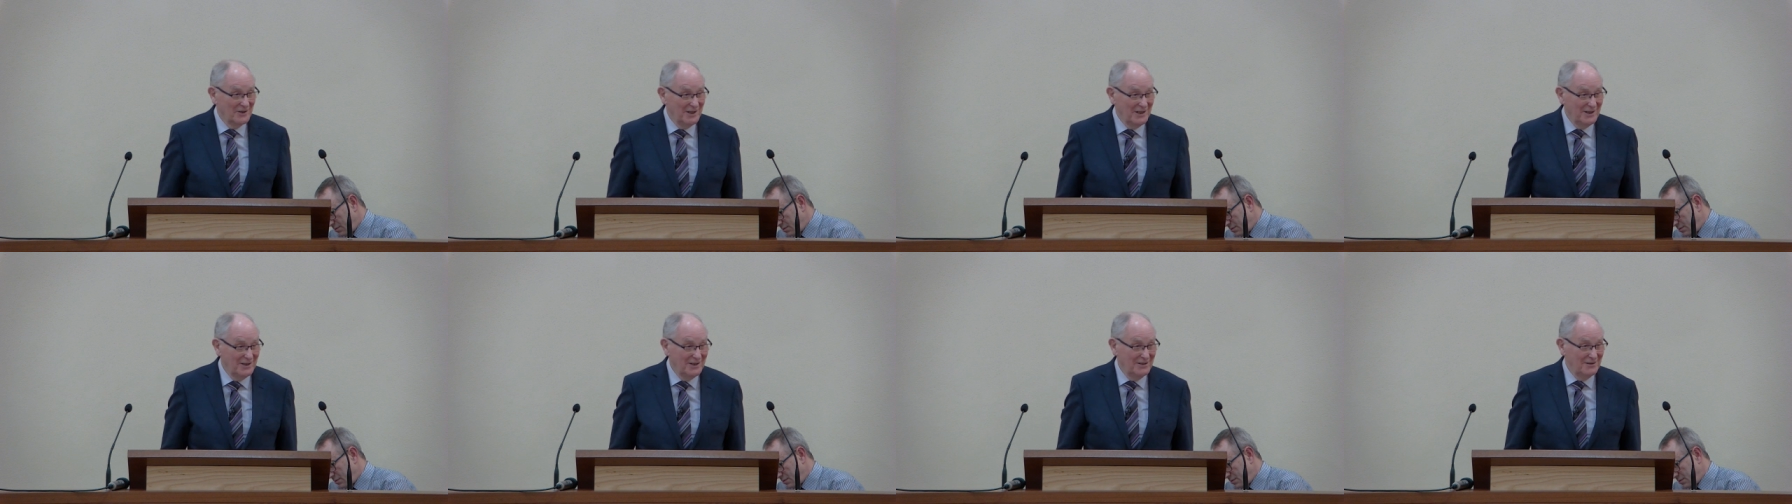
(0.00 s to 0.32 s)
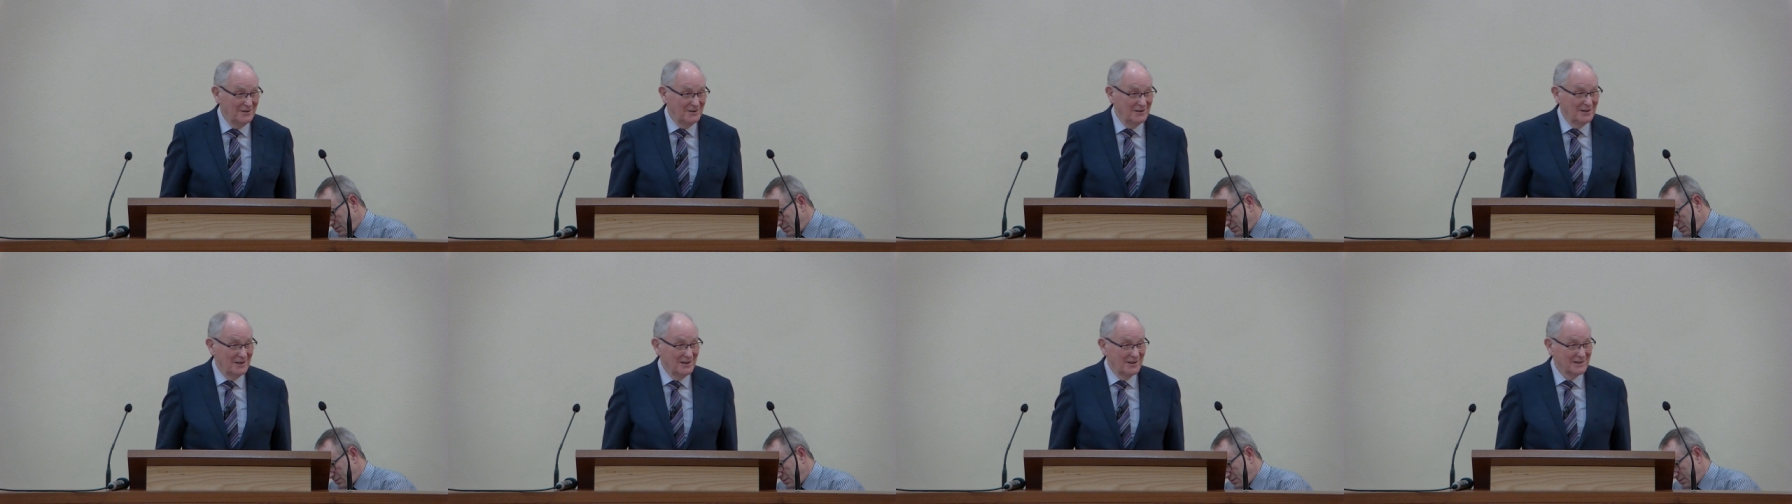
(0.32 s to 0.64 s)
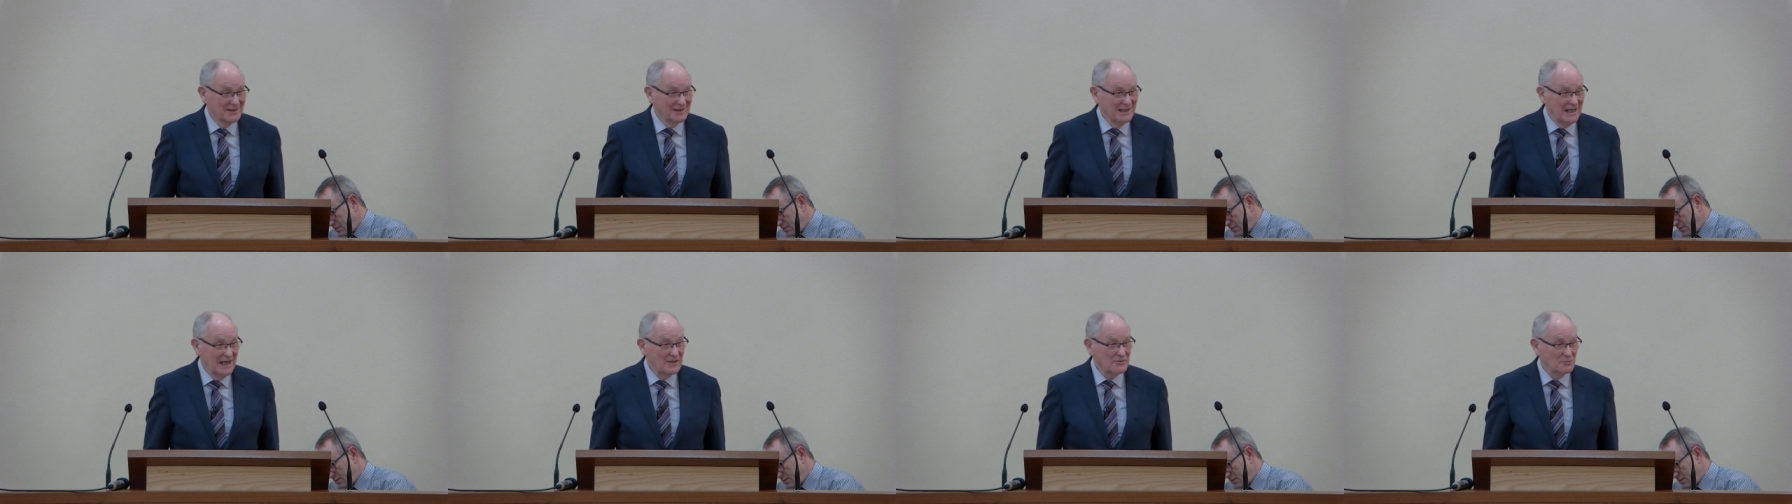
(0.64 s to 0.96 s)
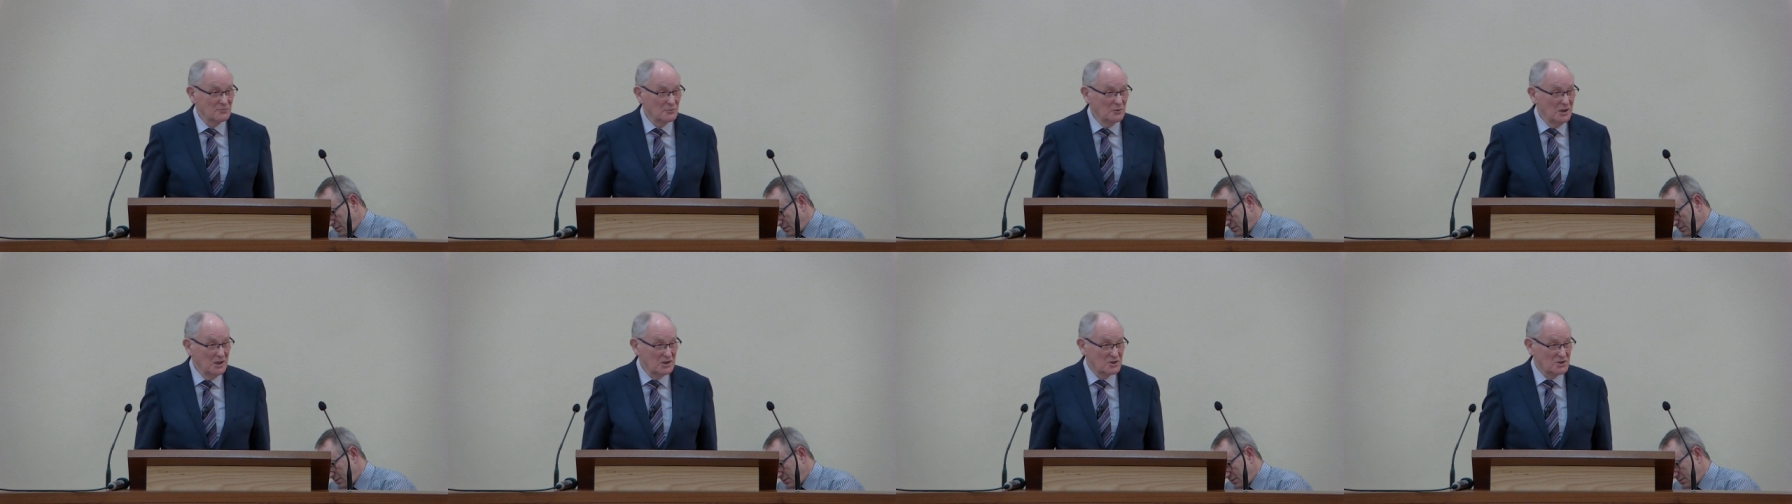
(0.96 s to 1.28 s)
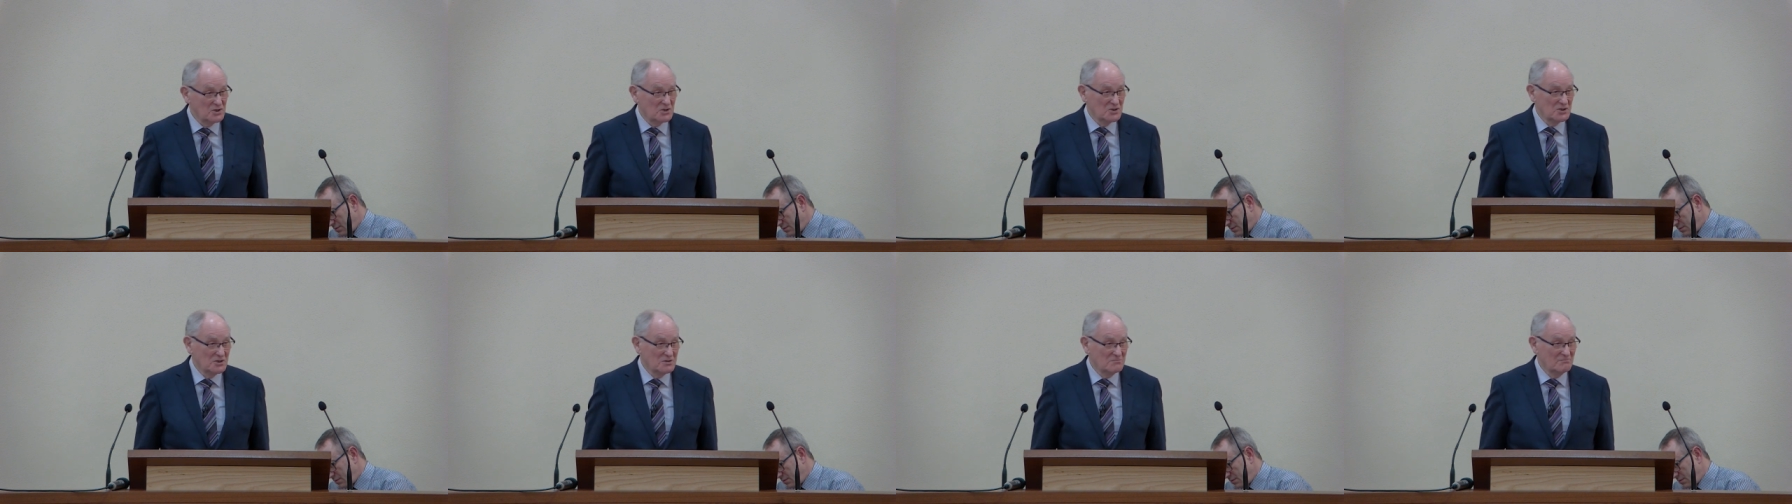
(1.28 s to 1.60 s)
We'll get
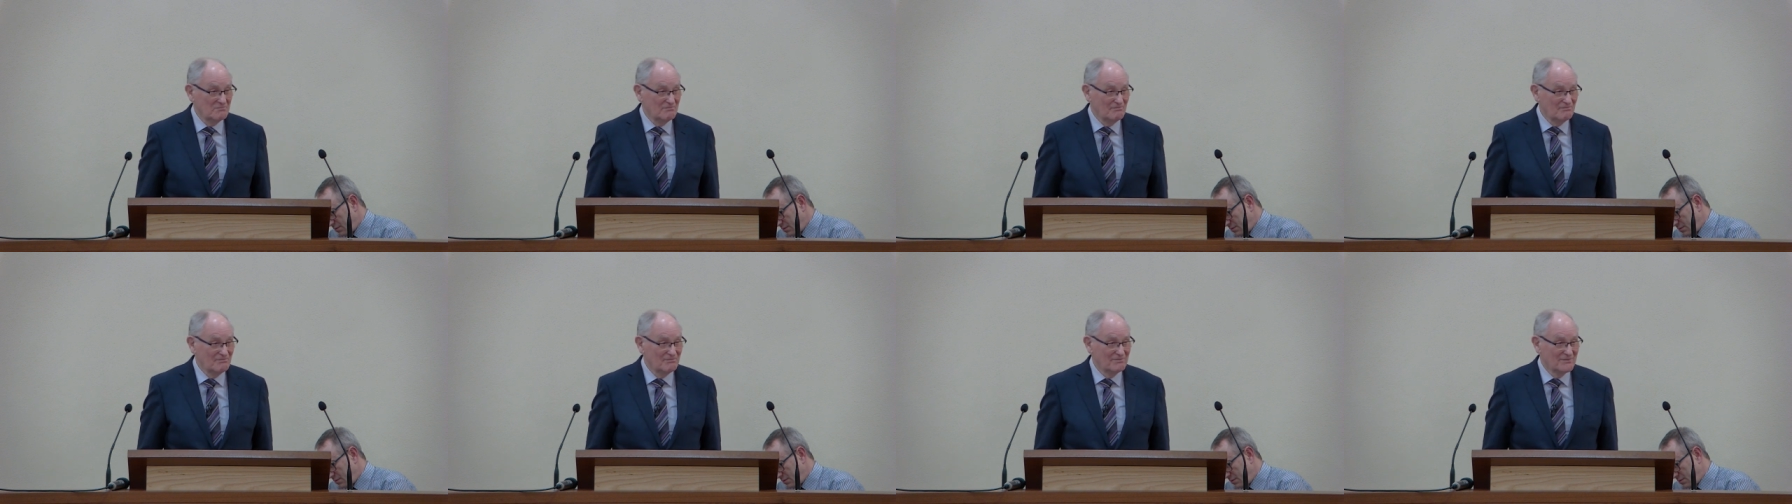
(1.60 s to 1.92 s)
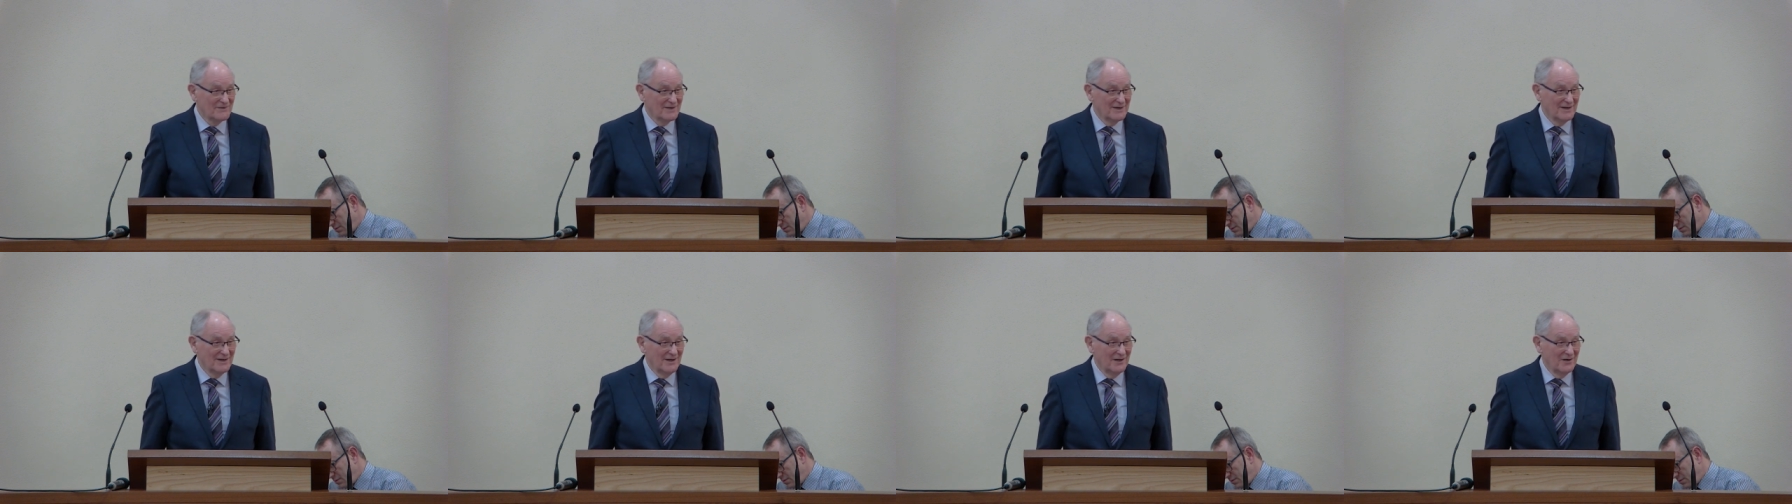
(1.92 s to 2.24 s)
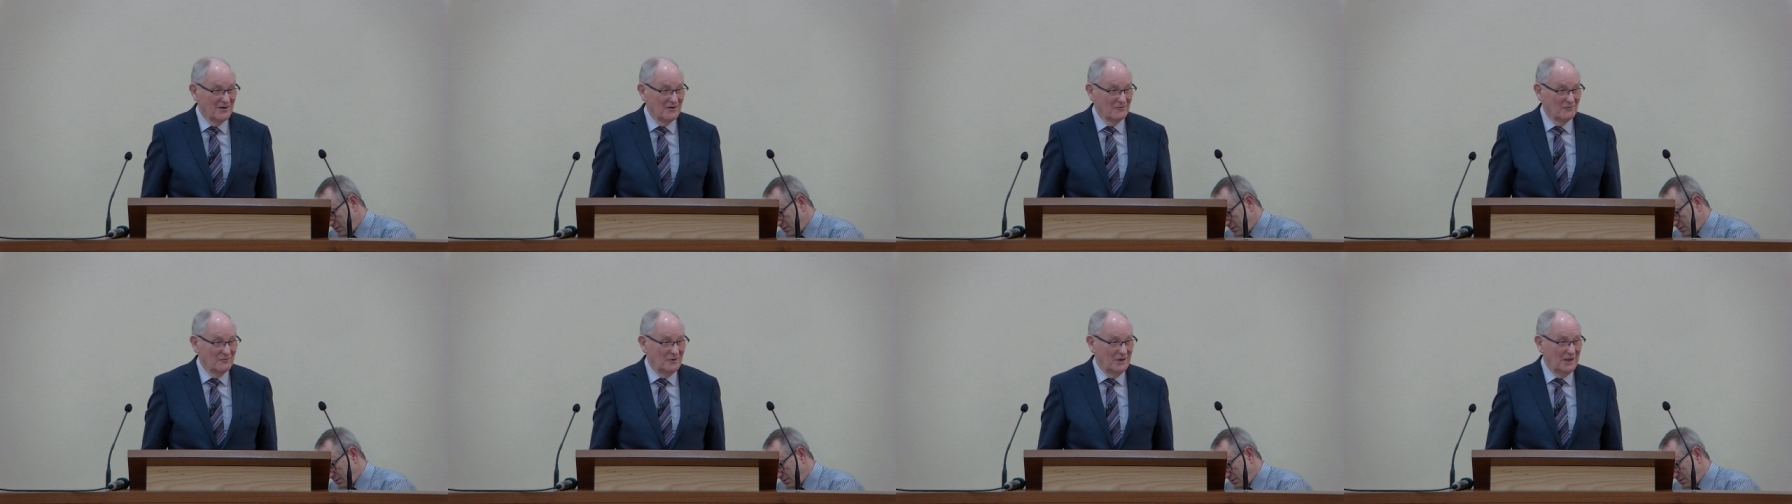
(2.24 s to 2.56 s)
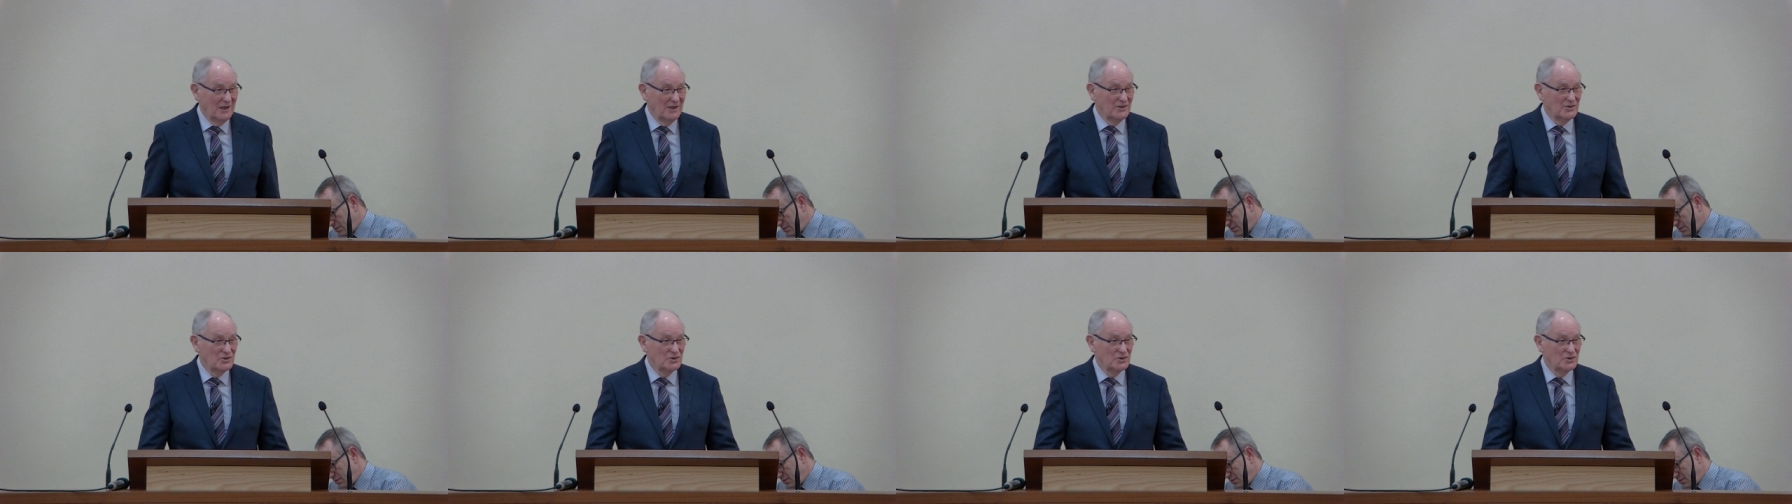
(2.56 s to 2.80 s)
rich. We'll